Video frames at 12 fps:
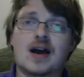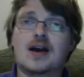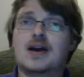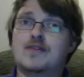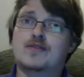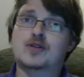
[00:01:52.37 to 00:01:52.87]

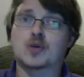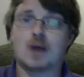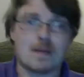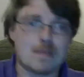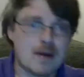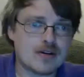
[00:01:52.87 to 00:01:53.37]
if we talk about
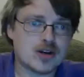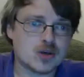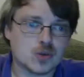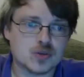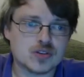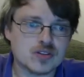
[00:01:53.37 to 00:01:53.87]
American
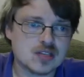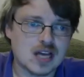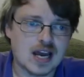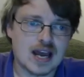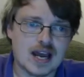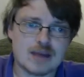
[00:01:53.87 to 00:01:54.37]
authors,
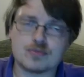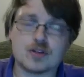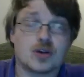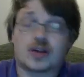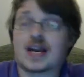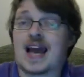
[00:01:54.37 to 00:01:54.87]

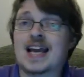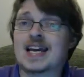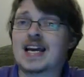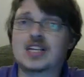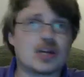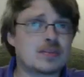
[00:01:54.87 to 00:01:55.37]
look, N.K.
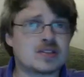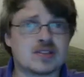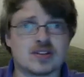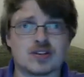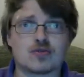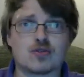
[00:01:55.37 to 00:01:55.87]
Jemisin
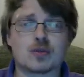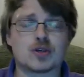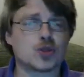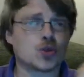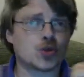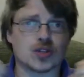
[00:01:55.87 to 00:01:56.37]
and Robert
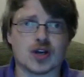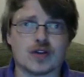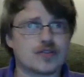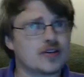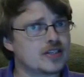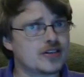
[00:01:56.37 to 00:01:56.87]
Jordan are
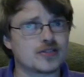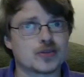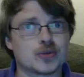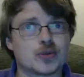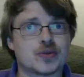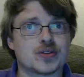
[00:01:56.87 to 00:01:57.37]
very different
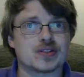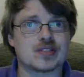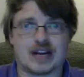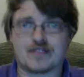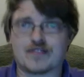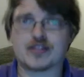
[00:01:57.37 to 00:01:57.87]
authors. They
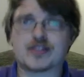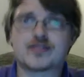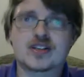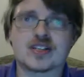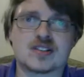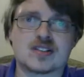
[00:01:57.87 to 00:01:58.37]
have very different
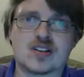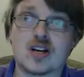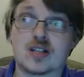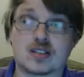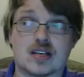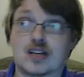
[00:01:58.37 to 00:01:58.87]

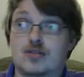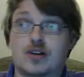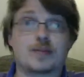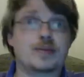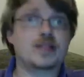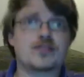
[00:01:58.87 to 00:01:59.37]
concerns,
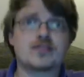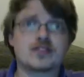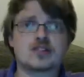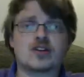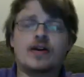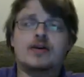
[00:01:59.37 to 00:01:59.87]
incredibly different
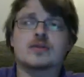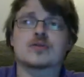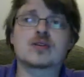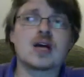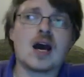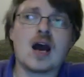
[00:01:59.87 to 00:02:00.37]
styles.
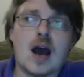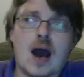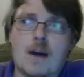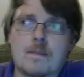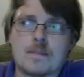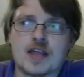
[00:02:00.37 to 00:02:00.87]

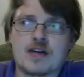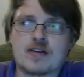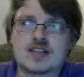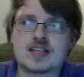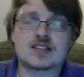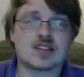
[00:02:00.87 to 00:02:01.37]
But there are
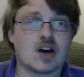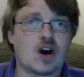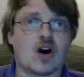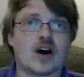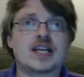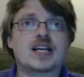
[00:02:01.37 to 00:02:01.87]
things that
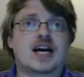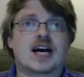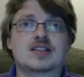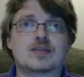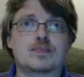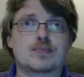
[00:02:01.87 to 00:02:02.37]
I,
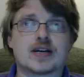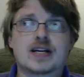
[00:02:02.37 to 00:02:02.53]
as a Brit,